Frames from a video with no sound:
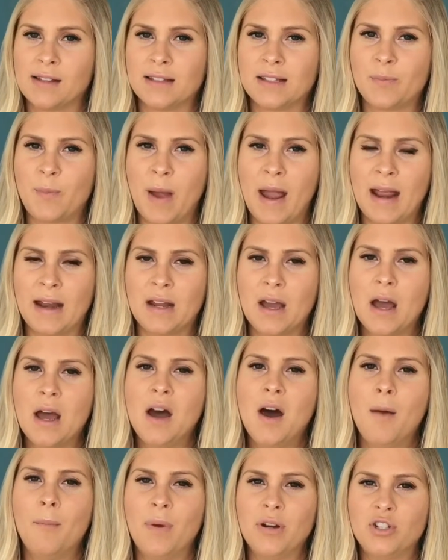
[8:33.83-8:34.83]
in Spain,
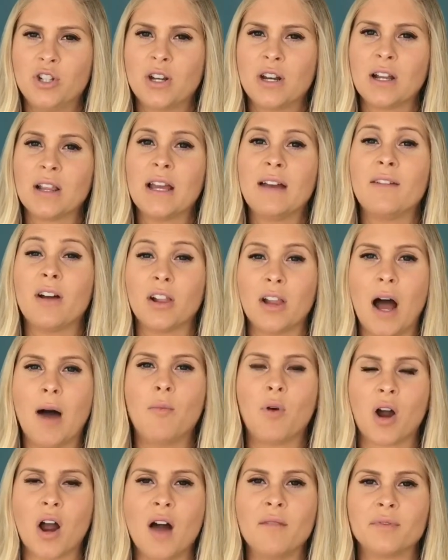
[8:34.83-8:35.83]
but you're gonna live a lot
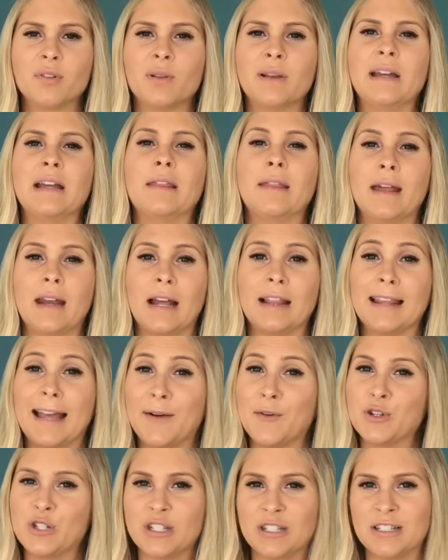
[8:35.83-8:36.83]
more comfortably than a
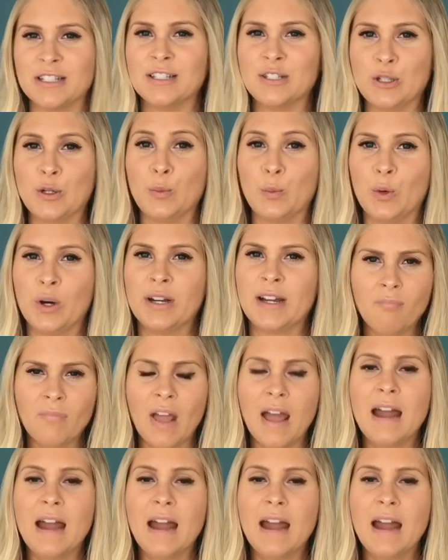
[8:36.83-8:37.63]
language assistant would.